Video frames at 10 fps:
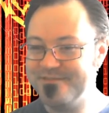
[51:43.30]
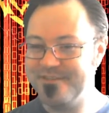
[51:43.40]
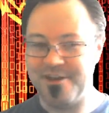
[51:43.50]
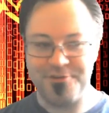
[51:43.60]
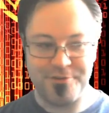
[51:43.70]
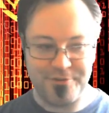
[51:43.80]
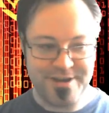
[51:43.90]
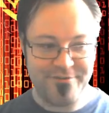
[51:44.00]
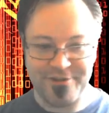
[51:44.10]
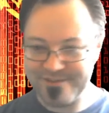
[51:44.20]
under 3
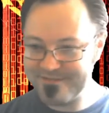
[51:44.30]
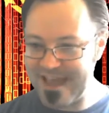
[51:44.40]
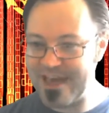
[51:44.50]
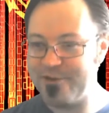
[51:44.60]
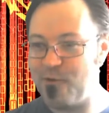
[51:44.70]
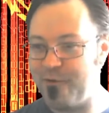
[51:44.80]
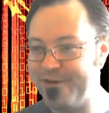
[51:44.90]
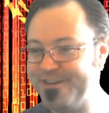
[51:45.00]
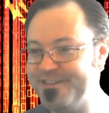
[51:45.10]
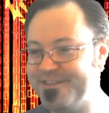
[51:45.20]
different
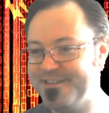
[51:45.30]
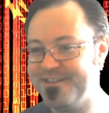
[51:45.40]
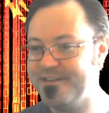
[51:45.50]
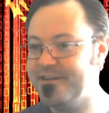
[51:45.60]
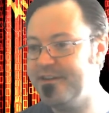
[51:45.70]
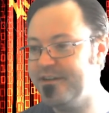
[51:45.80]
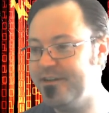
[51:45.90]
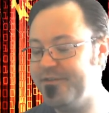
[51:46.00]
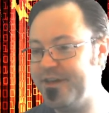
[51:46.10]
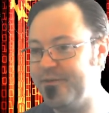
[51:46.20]
categories,
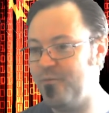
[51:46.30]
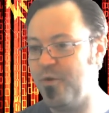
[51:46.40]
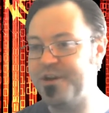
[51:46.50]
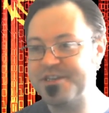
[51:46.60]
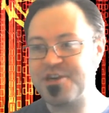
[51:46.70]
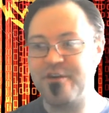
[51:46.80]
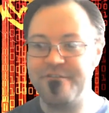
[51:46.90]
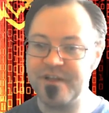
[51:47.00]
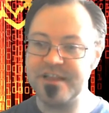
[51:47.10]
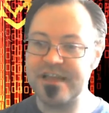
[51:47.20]
then we're going to start
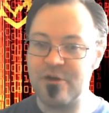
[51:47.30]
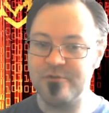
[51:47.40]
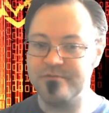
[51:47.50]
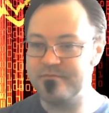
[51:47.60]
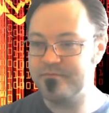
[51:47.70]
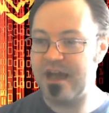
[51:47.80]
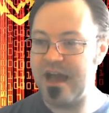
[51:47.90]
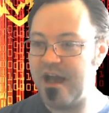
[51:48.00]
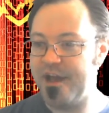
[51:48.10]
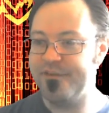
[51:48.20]
filling out
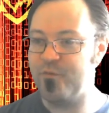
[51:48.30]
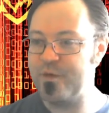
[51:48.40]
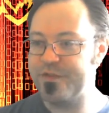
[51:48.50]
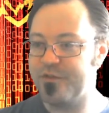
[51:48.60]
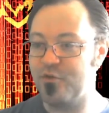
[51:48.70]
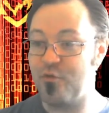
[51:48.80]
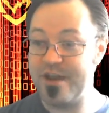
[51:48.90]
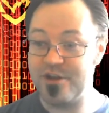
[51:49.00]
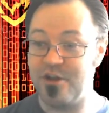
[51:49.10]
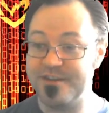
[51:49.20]
Hive with
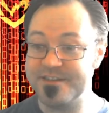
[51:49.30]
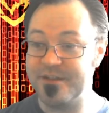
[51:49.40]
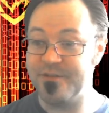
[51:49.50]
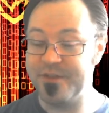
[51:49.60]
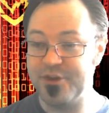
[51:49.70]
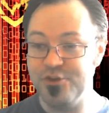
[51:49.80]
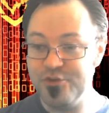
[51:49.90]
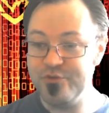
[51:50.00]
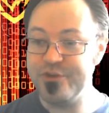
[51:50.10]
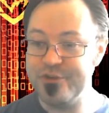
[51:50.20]
great content that
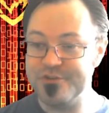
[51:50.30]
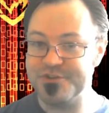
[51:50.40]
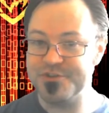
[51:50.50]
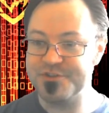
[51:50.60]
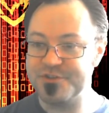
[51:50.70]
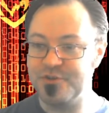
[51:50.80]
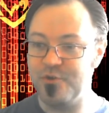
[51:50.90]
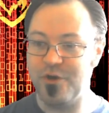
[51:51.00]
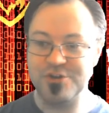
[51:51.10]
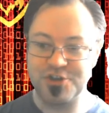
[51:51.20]
new users
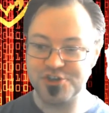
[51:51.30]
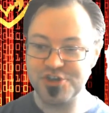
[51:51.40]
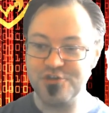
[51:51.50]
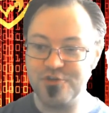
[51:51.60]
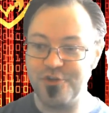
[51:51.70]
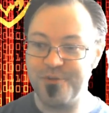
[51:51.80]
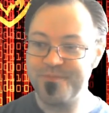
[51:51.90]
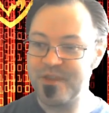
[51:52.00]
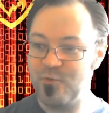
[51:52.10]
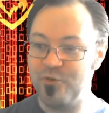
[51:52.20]
who are searching Google
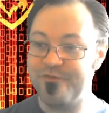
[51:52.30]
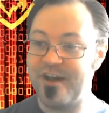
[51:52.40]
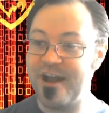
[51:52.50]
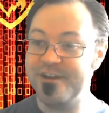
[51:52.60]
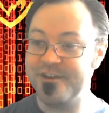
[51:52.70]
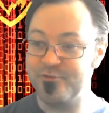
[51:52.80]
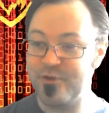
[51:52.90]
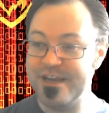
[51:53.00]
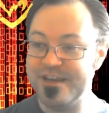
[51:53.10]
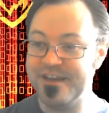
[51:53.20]
will find and
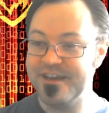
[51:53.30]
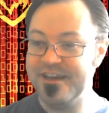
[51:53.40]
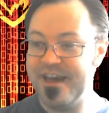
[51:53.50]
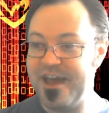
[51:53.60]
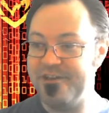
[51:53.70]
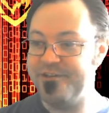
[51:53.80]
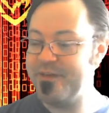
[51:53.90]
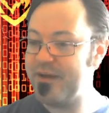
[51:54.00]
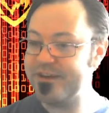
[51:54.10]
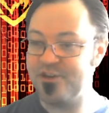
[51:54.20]
read, and they
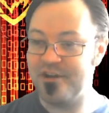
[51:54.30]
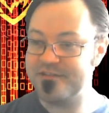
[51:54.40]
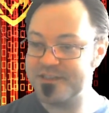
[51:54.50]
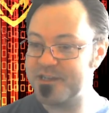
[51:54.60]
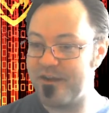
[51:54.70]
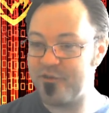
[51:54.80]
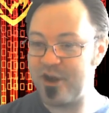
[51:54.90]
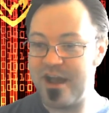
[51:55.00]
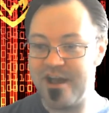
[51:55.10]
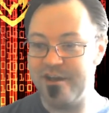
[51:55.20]
might not discover
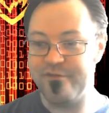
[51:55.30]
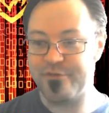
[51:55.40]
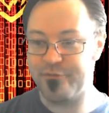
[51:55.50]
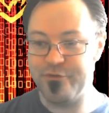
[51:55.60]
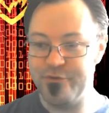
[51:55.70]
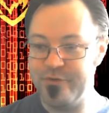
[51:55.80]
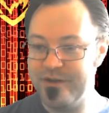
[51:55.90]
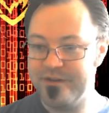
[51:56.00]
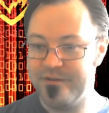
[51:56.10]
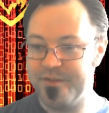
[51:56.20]
Hive through
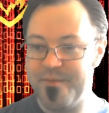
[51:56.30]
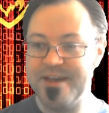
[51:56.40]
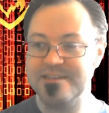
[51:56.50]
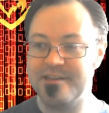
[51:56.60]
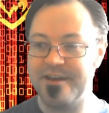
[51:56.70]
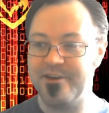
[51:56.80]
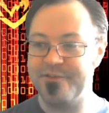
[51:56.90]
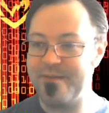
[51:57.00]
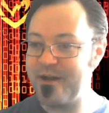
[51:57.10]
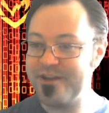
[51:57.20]
the base layer.
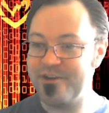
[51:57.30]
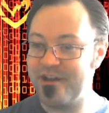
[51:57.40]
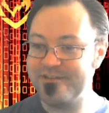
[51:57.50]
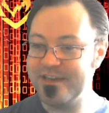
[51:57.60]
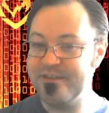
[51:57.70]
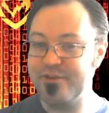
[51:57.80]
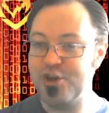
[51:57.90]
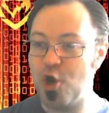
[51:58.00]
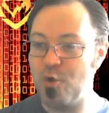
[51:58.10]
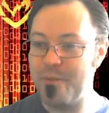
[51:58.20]
They might not even
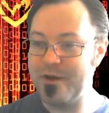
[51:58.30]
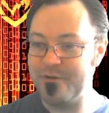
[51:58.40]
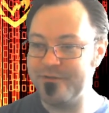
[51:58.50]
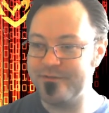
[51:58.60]
know about